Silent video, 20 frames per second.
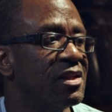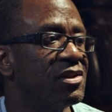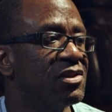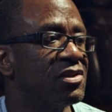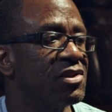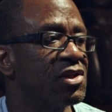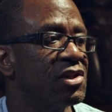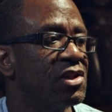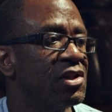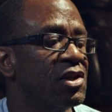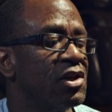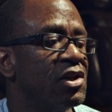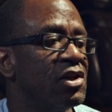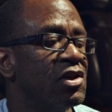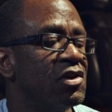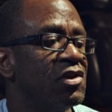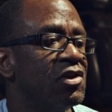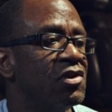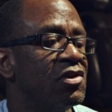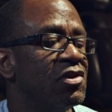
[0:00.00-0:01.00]
that's
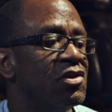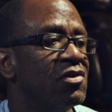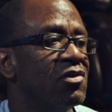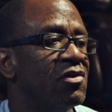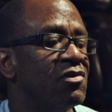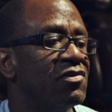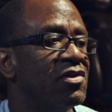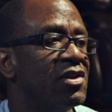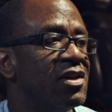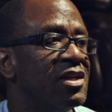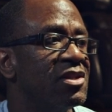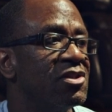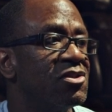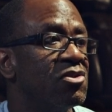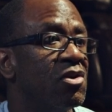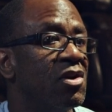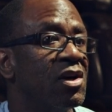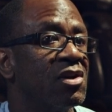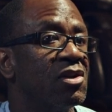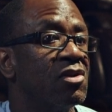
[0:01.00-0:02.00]
of the
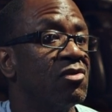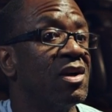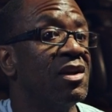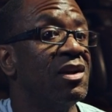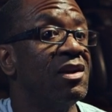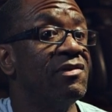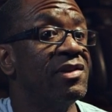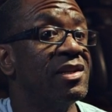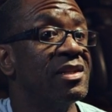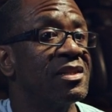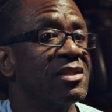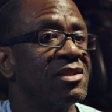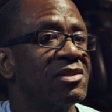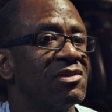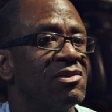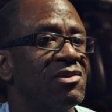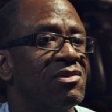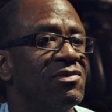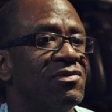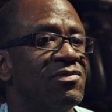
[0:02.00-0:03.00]
historical relevance
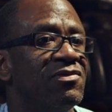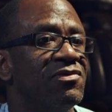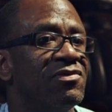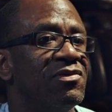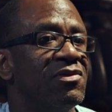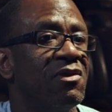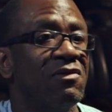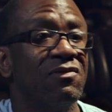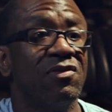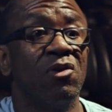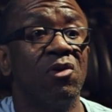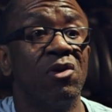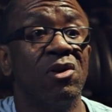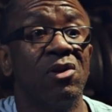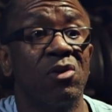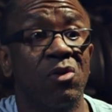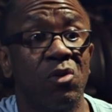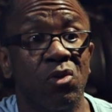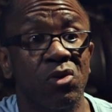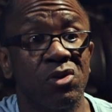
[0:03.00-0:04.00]
of the
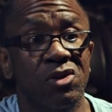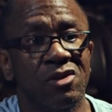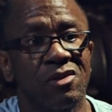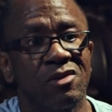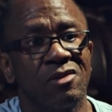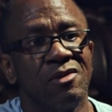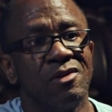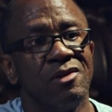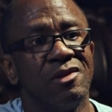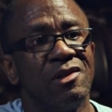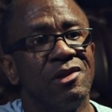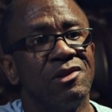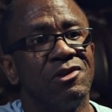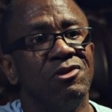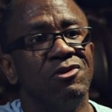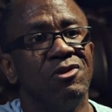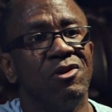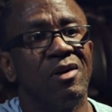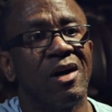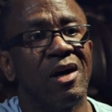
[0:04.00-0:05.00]
Royal Court.
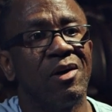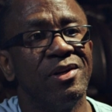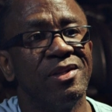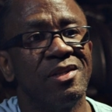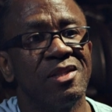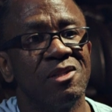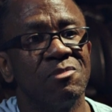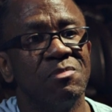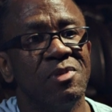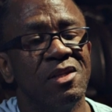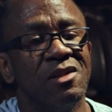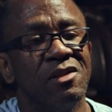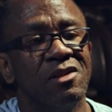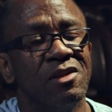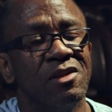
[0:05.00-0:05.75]
You know, how it has been